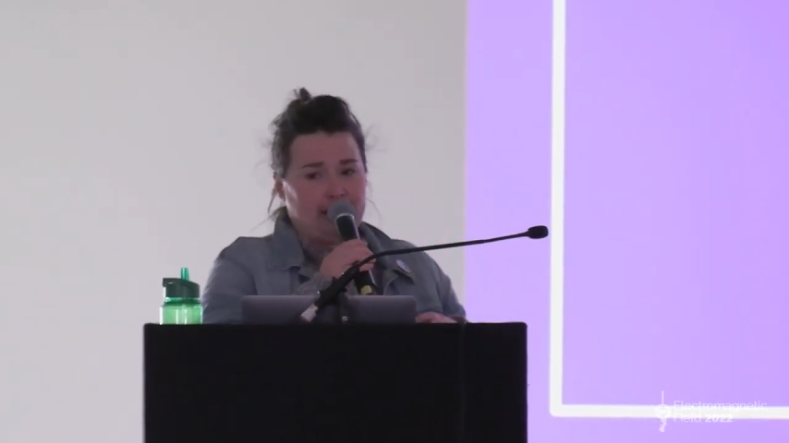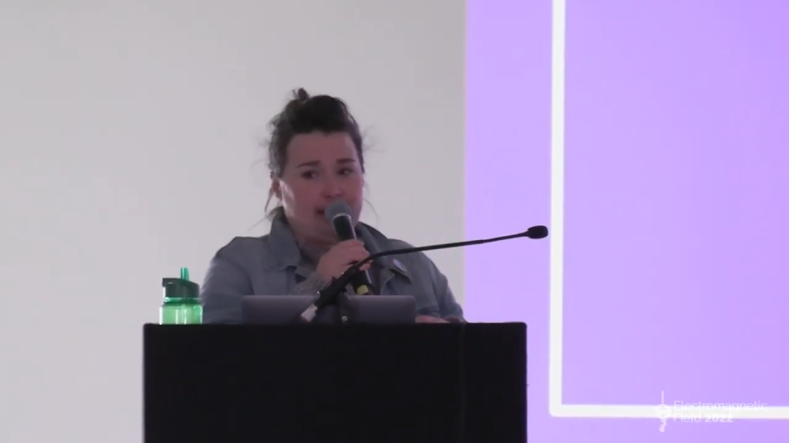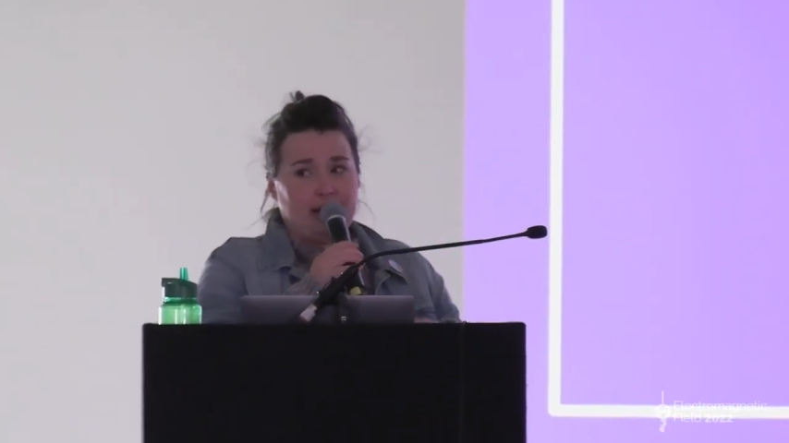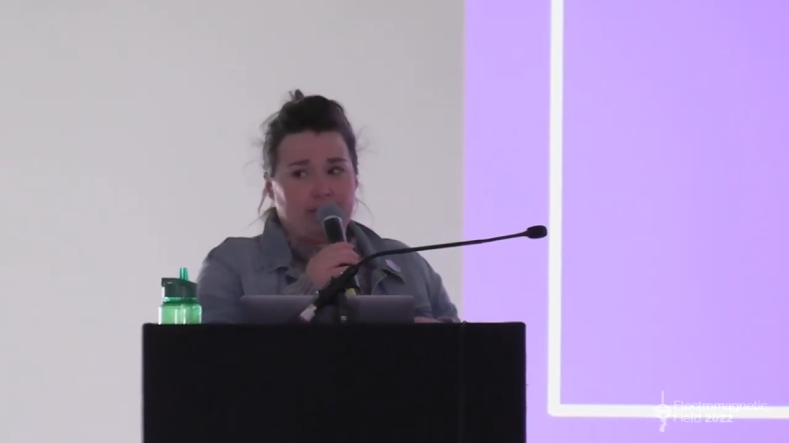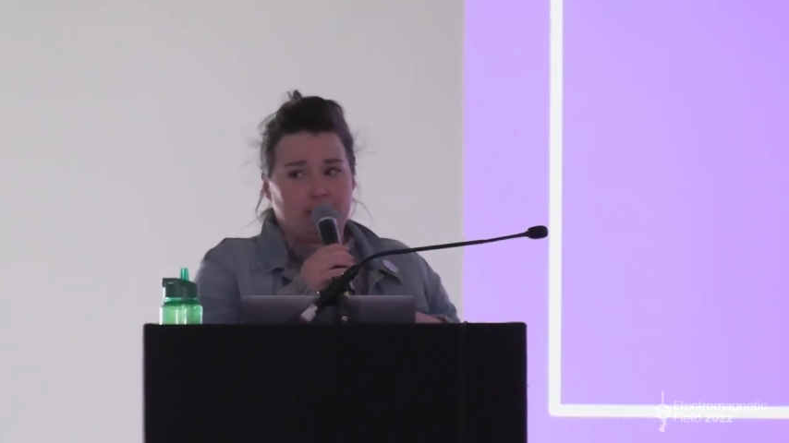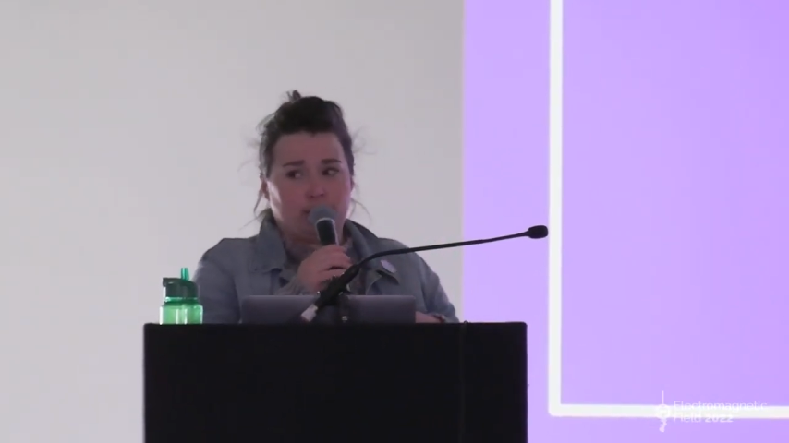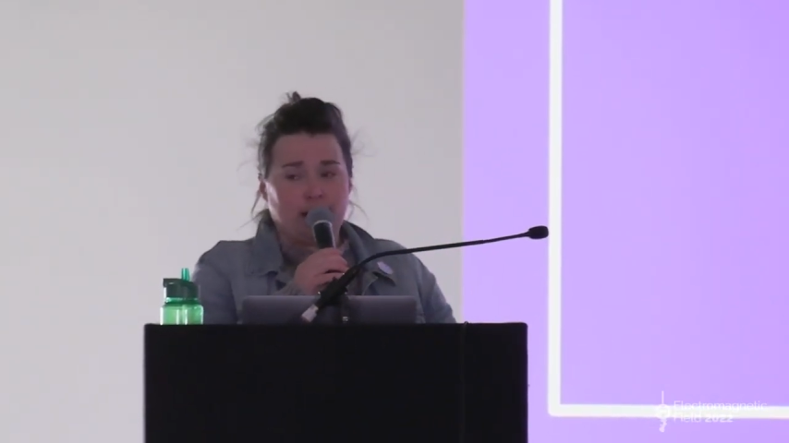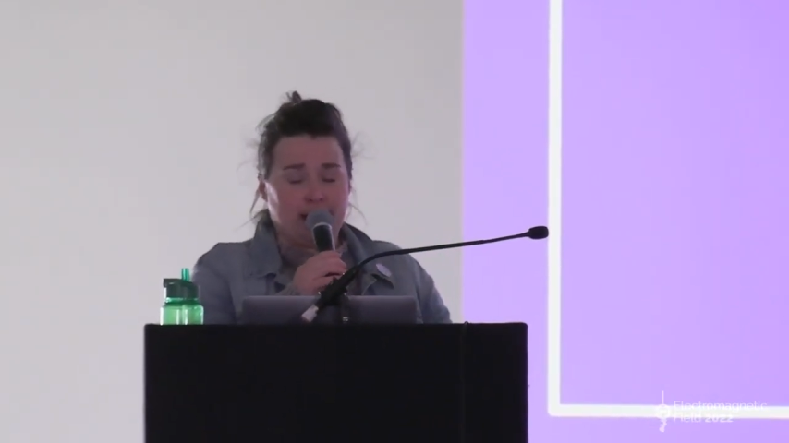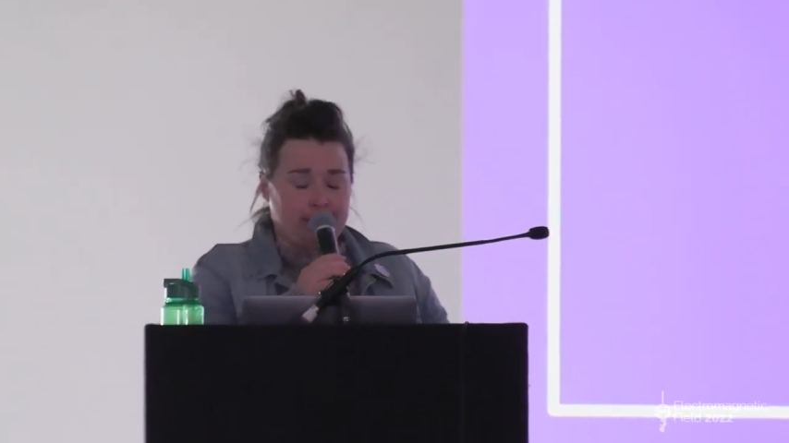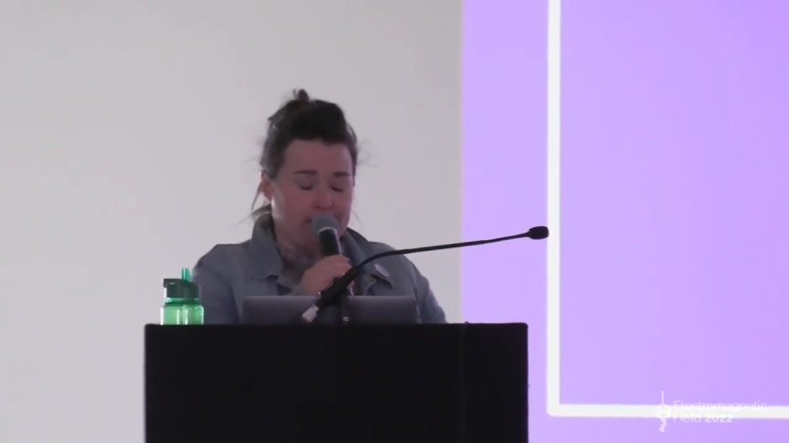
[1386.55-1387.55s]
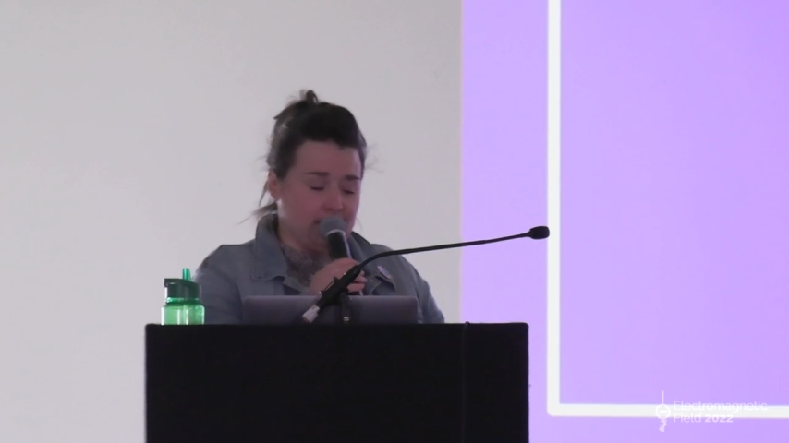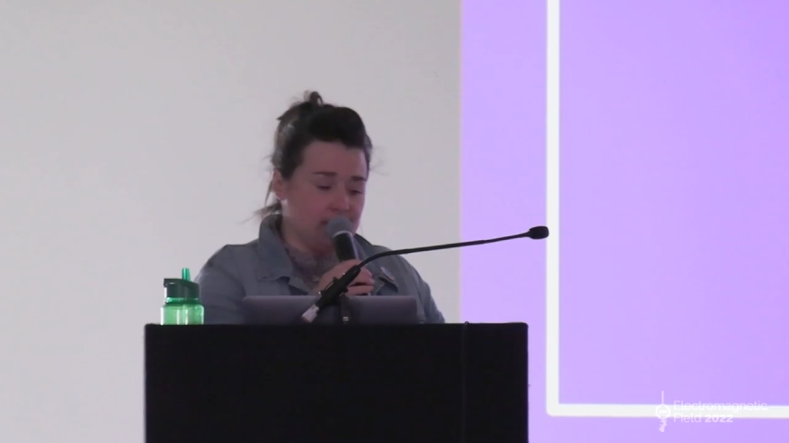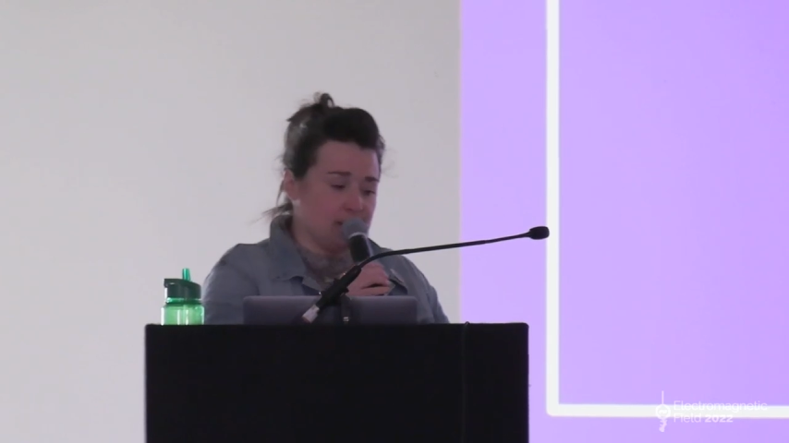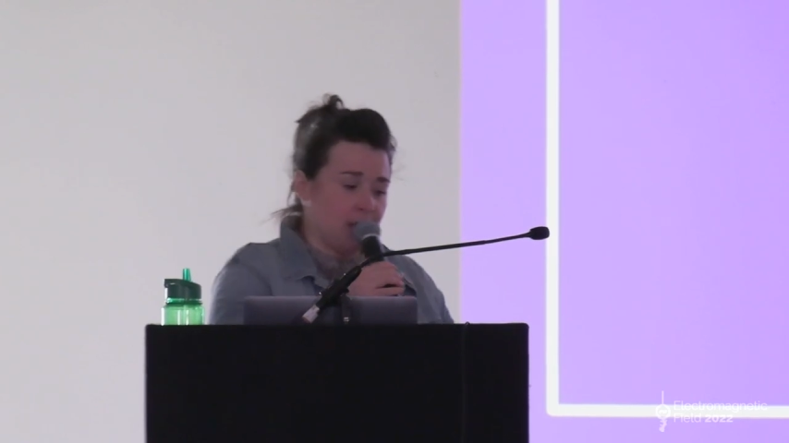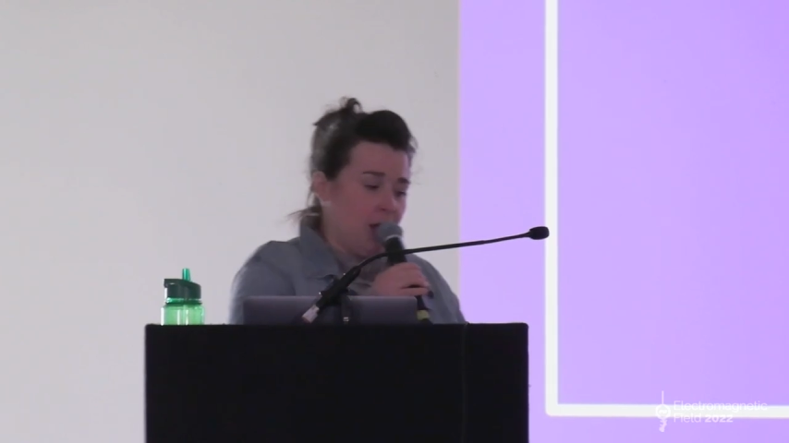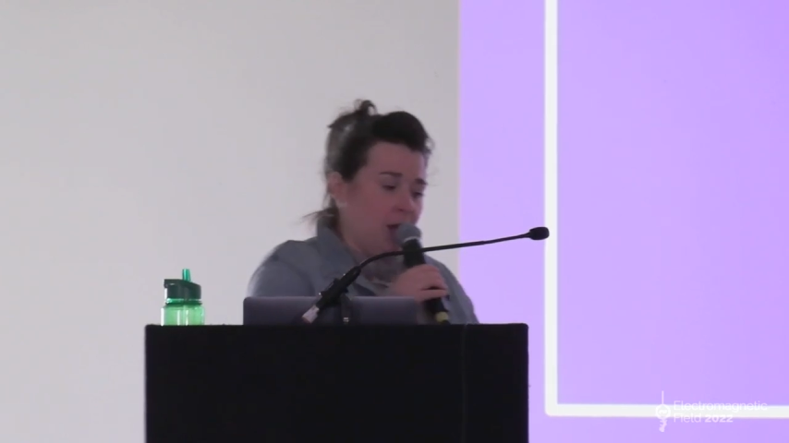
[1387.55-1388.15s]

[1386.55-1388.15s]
the inevitable happens,